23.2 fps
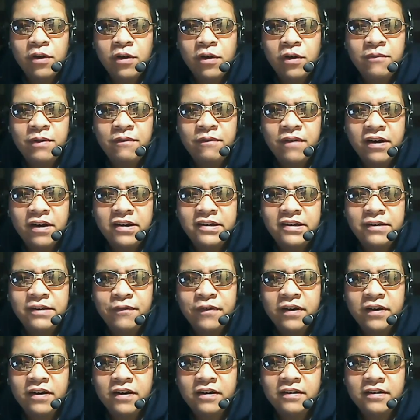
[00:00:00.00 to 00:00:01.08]
have been very
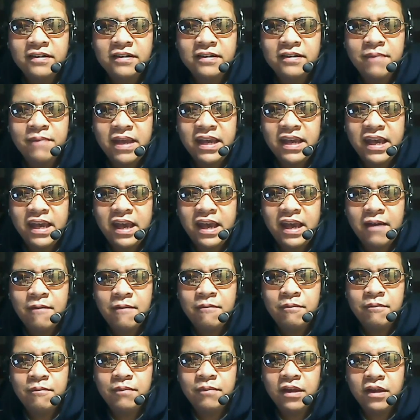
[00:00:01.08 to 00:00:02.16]
difficult to make him
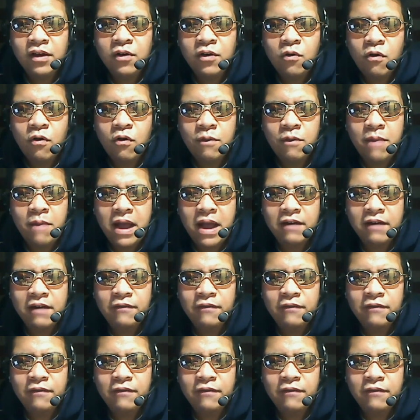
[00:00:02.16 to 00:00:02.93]
the quarterback of